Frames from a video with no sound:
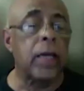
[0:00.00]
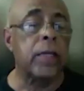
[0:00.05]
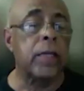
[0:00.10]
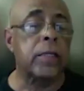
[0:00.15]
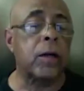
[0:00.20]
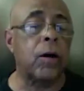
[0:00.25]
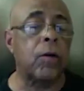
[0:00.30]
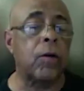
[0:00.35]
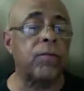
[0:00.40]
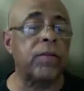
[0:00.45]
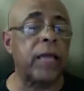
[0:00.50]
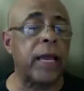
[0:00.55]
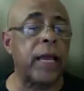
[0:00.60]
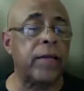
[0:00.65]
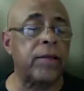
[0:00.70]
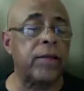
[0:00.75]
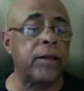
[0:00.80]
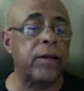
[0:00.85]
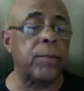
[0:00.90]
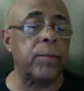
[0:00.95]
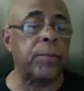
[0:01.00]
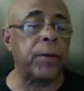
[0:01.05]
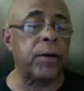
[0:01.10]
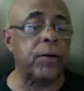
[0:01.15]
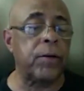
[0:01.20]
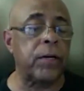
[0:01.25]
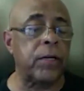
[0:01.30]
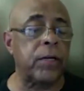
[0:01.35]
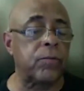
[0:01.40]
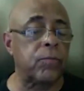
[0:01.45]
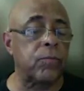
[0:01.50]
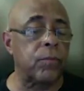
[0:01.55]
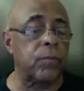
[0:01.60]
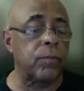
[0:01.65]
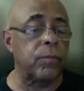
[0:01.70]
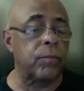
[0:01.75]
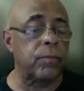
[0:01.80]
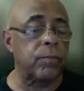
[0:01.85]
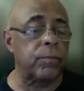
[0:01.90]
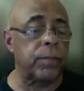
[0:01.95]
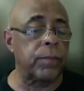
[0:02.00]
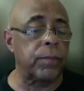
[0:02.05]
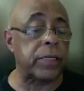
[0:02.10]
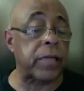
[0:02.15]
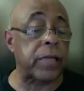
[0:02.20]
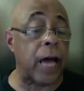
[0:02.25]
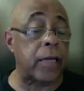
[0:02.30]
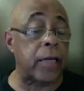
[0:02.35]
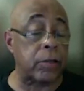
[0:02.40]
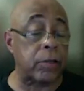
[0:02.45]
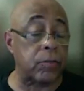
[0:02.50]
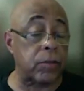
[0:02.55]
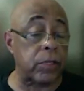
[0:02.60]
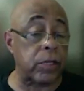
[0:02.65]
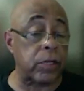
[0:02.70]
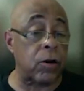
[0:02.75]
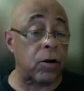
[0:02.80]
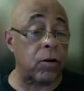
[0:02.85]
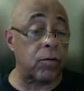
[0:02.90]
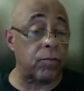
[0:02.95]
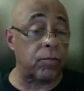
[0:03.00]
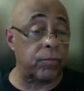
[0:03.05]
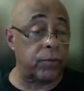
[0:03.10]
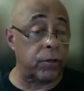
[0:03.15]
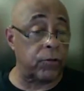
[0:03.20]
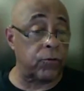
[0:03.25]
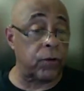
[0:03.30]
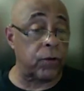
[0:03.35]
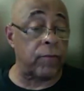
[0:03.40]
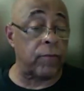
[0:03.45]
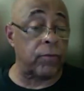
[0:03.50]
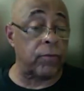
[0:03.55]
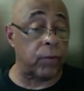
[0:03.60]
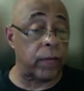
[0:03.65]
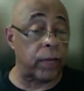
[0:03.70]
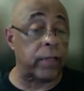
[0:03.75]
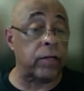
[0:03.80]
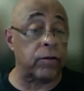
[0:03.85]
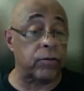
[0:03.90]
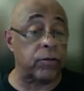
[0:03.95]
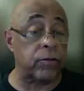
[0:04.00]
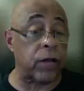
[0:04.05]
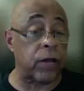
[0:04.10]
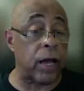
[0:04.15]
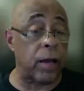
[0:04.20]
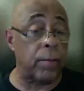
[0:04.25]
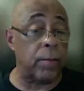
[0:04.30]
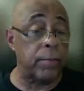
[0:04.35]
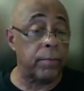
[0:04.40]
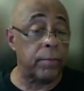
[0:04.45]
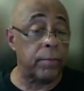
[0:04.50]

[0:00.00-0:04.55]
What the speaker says: So over the 8 year period, besides the reserve, did you have a regular job?